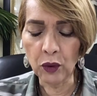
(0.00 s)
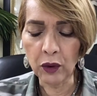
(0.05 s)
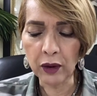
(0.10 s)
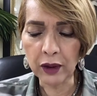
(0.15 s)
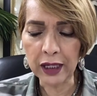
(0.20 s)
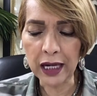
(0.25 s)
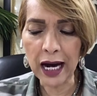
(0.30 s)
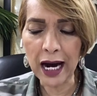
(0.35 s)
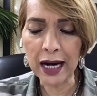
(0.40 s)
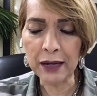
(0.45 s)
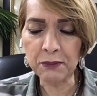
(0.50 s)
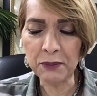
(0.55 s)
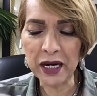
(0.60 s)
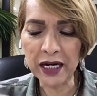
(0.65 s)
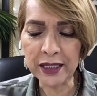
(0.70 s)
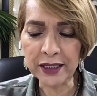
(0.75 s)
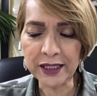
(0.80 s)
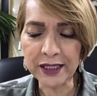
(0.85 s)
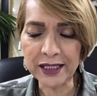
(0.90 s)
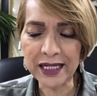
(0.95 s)
God made
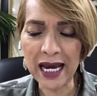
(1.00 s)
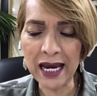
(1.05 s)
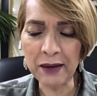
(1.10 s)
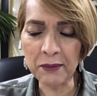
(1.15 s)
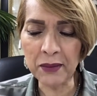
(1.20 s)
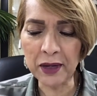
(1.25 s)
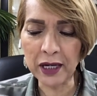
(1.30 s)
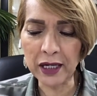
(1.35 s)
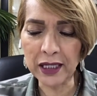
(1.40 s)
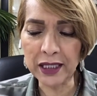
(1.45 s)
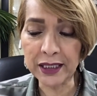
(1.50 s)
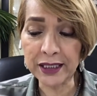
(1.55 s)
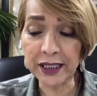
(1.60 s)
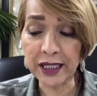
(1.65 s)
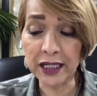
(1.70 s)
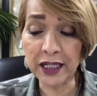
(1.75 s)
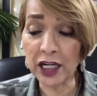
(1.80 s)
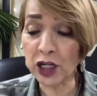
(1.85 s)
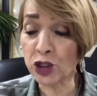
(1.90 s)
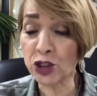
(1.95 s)
a statement. He
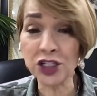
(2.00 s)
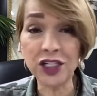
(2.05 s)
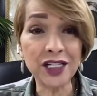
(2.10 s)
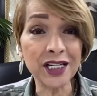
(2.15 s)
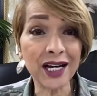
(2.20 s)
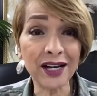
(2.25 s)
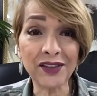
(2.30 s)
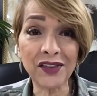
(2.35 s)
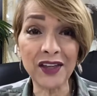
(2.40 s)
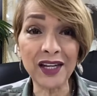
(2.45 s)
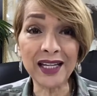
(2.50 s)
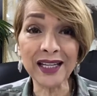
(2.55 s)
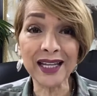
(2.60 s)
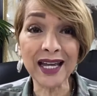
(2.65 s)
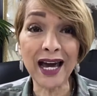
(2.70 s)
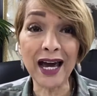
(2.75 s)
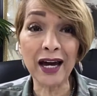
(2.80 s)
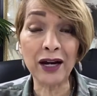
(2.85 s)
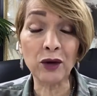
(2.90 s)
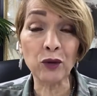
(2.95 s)
said, There's nothing
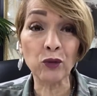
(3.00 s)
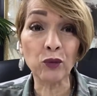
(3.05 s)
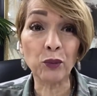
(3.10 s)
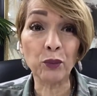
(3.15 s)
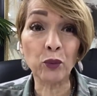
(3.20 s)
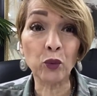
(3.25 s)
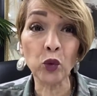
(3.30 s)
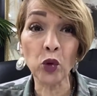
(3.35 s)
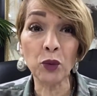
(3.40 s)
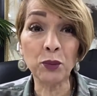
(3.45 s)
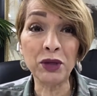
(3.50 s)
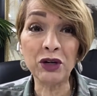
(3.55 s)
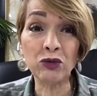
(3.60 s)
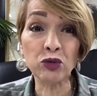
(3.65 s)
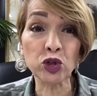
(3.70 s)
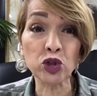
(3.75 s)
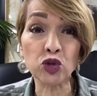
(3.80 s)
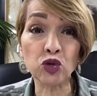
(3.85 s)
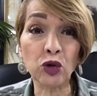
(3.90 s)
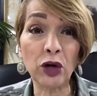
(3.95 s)
that will be
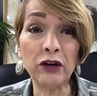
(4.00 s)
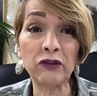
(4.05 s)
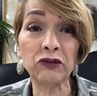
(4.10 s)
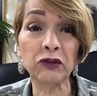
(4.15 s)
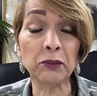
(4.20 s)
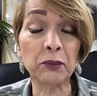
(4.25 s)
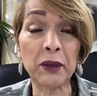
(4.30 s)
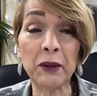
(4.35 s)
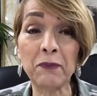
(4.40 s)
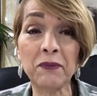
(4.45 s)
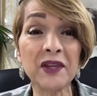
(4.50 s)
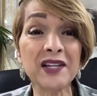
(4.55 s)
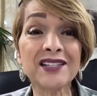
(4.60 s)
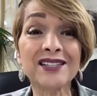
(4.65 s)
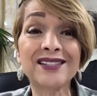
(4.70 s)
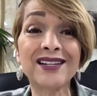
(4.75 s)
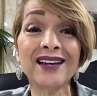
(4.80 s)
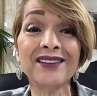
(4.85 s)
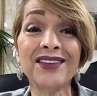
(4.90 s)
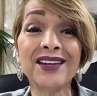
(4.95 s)
restrained from them. There's
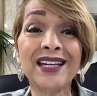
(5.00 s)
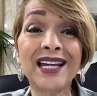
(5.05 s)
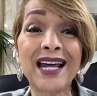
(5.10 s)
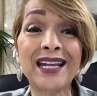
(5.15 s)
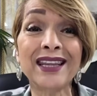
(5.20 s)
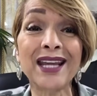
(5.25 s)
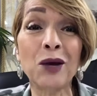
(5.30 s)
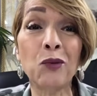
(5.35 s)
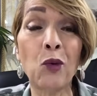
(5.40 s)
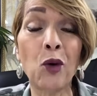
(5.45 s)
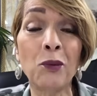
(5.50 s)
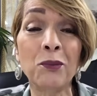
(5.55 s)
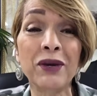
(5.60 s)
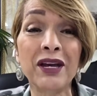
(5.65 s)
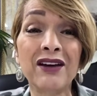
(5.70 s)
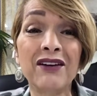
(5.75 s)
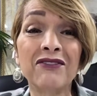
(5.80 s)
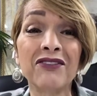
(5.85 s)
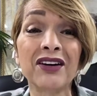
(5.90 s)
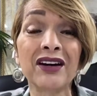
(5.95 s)
nothing that they won't be
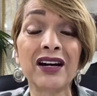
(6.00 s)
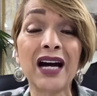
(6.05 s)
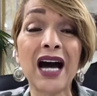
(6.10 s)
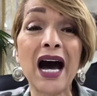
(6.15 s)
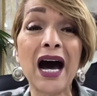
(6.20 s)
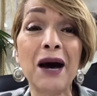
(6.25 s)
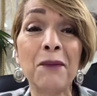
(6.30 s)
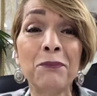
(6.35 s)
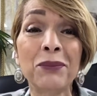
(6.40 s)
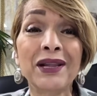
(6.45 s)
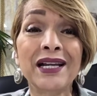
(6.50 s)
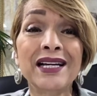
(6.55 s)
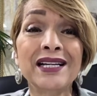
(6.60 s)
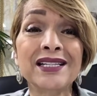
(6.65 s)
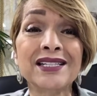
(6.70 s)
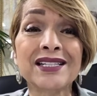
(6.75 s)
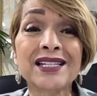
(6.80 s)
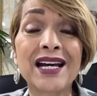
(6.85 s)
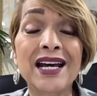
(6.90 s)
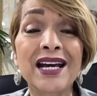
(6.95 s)
able to
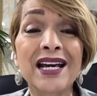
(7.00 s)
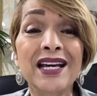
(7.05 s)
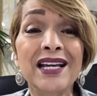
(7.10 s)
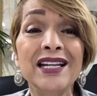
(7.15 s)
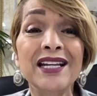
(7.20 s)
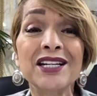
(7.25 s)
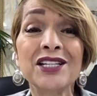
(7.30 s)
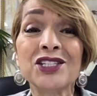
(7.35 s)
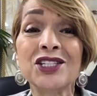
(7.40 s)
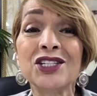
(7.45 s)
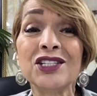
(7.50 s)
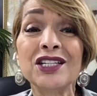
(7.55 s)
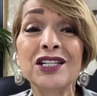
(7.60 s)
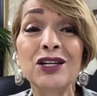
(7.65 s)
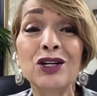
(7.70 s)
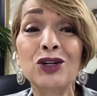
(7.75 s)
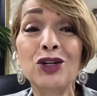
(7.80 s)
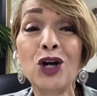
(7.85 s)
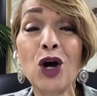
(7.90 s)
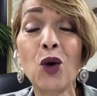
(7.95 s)
accomplish. There's
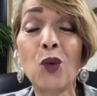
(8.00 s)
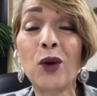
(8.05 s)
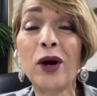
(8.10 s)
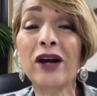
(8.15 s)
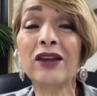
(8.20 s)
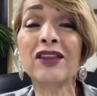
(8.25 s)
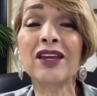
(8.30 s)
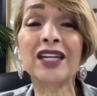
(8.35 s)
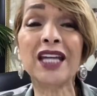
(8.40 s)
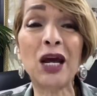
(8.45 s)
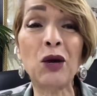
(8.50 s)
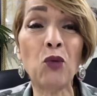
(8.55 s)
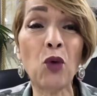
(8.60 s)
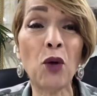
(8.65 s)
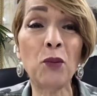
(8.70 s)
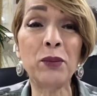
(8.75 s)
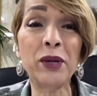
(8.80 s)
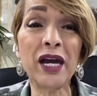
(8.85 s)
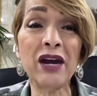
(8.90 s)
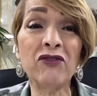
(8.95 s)
nowhere that they won't
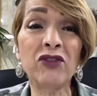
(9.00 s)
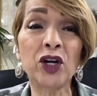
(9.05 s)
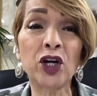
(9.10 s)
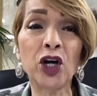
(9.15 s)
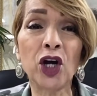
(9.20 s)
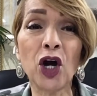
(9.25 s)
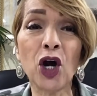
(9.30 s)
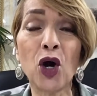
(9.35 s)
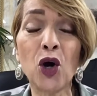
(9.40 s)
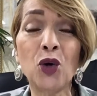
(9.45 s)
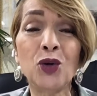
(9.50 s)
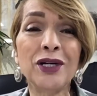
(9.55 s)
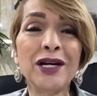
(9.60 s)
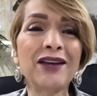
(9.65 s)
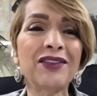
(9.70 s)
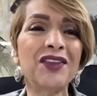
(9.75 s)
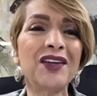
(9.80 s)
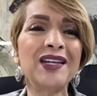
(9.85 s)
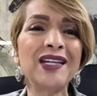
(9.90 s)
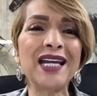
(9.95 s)
be able to go,
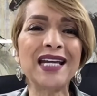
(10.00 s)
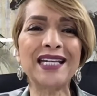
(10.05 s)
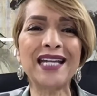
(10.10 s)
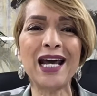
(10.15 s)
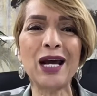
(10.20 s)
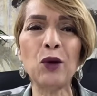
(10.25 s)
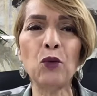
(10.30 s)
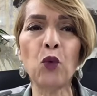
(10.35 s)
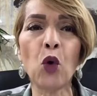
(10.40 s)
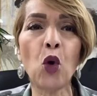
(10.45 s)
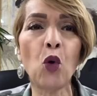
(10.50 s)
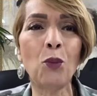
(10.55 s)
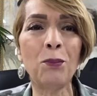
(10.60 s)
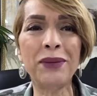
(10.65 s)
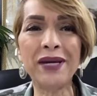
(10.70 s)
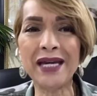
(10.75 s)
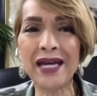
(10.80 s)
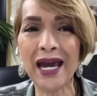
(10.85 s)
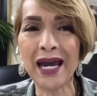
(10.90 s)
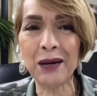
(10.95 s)
nothing that they won't
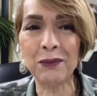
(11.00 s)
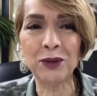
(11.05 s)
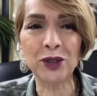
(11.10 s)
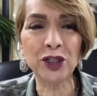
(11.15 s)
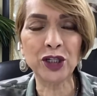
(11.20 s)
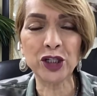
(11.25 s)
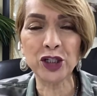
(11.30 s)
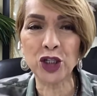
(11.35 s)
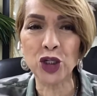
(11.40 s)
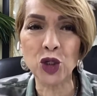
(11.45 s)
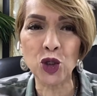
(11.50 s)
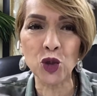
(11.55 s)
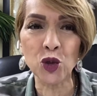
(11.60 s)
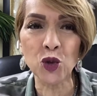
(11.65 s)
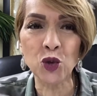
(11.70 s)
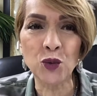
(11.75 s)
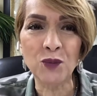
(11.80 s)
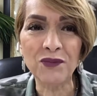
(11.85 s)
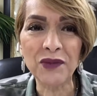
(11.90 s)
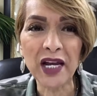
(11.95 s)
be able to
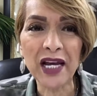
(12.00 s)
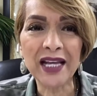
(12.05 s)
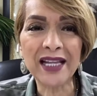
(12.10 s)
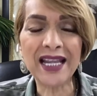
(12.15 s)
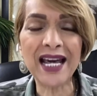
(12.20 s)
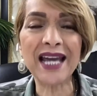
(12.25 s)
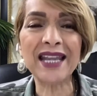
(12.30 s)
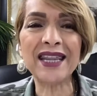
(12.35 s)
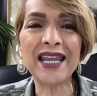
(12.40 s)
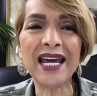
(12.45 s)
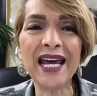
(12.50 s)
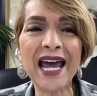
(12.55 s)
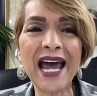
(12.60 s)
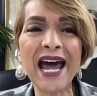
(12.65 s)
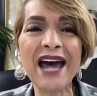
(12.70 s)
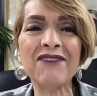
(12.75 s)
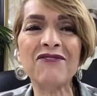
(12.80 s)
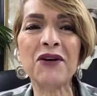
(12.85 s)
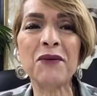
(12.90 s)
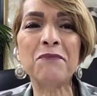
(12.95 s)
do that they
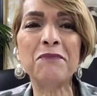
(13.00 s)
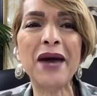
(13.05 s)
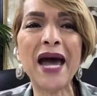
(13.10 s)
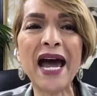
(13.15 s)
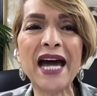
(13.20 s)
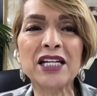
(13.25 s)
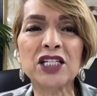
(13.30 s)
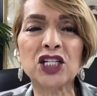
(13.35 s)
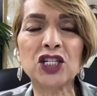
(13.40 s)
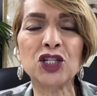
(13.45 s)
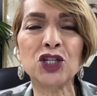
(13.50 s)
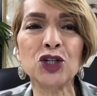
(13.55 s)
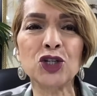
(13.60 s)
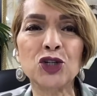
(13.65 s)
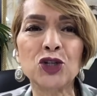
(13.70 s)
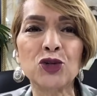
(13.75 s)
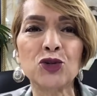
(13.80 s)
have imagined to do.